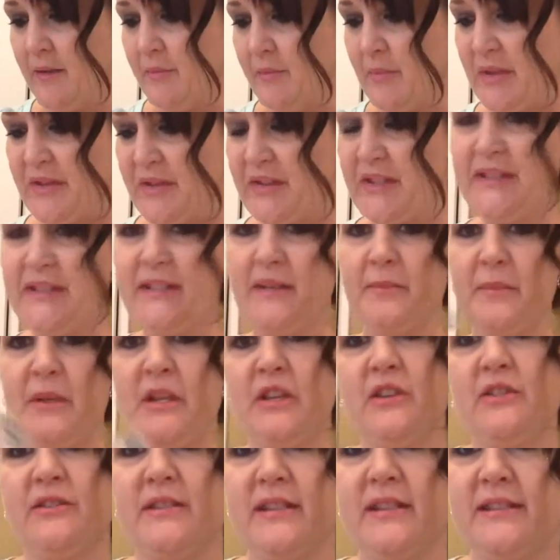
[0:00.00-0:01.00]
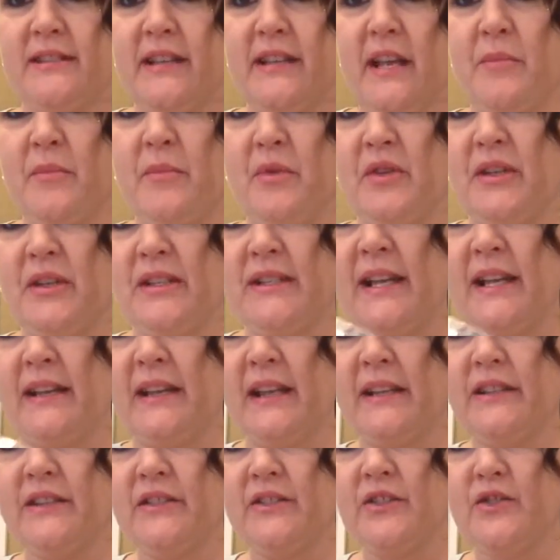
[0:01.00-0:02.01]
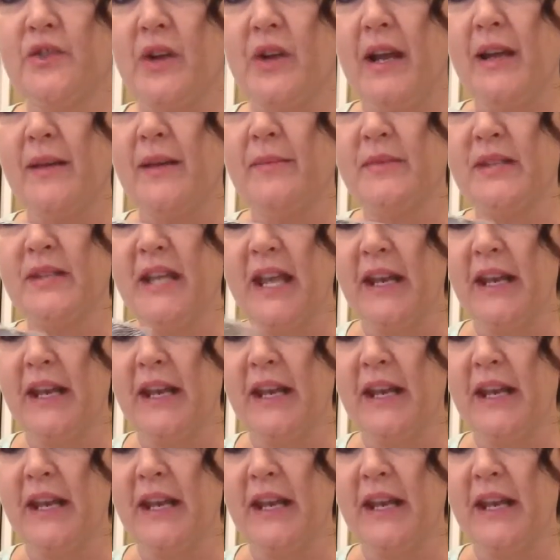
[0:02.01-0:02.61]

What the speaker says: But this, I'm going to use a sample because I like the striped,